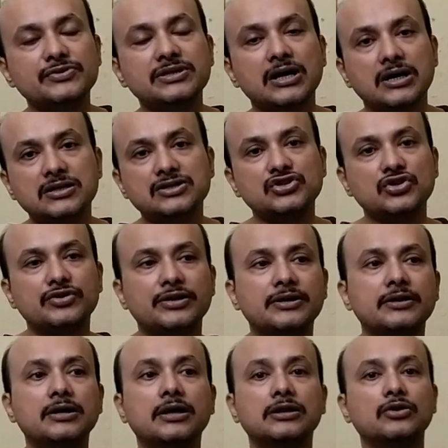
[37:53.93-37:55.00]
mix with the other
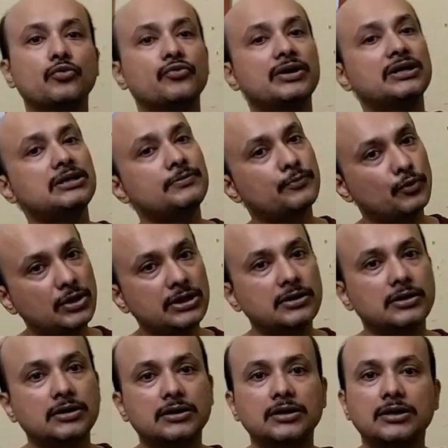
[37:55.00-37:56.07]
children, the way they
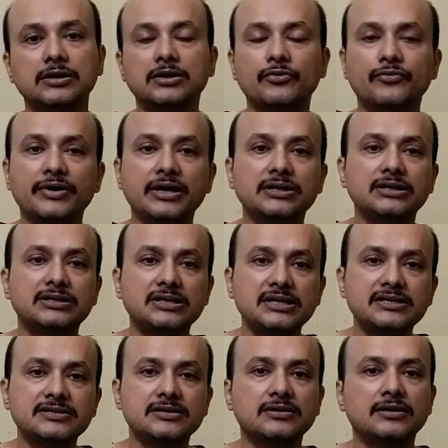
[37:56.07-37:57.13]
bully her, the
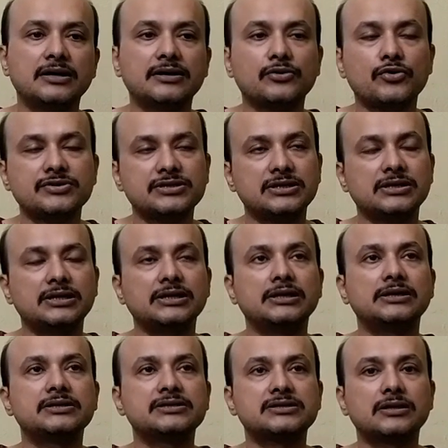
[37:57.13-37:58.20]
way they tease her and
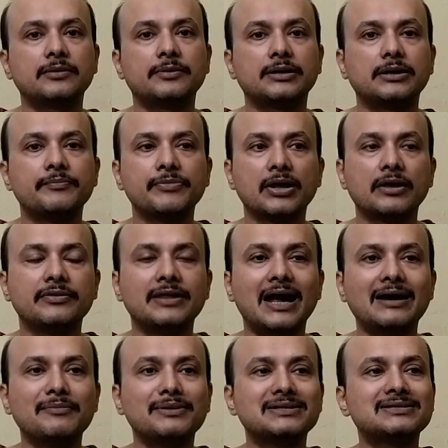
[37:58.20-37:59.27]
constantly disturb her,
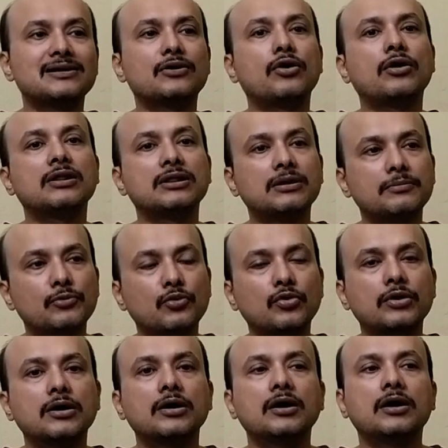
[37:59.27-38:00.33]
that makes her all
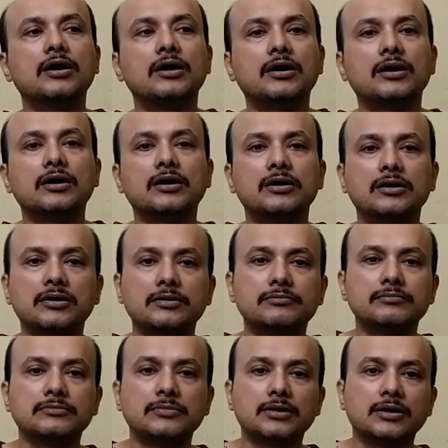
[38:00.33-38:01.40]
the more
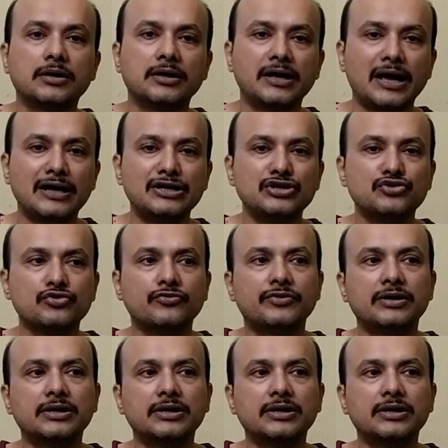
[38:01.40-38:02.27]
an